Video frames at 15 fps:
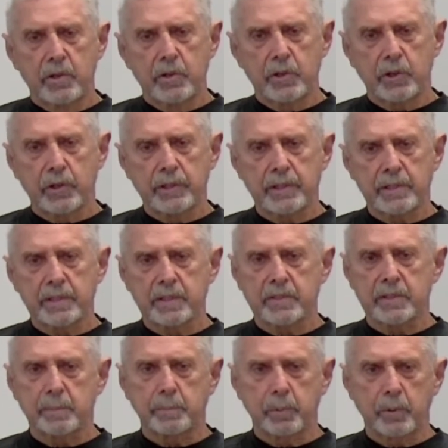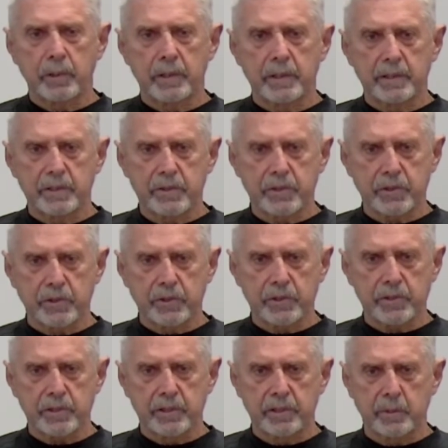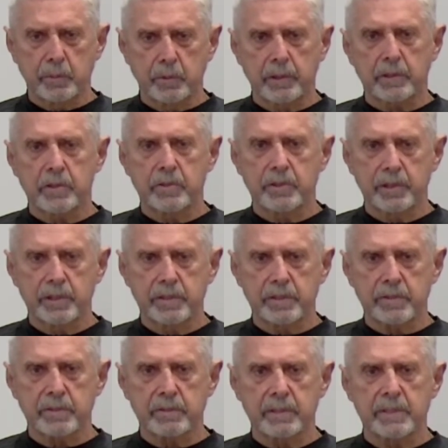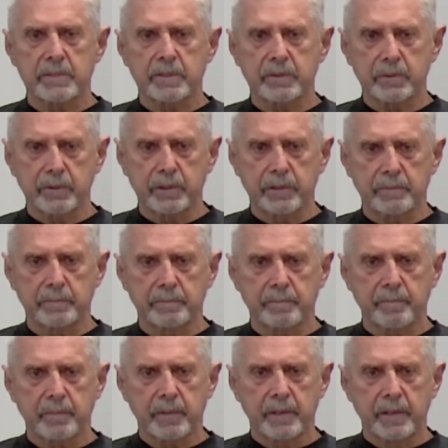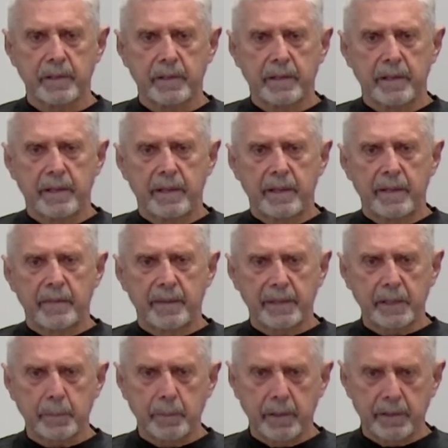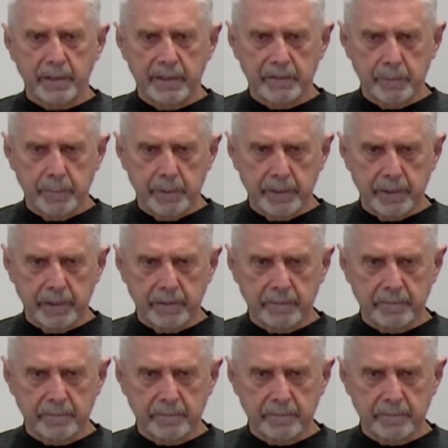Join us in supporting this church and the work of Jesus Christ on earth. Think about it, everybody.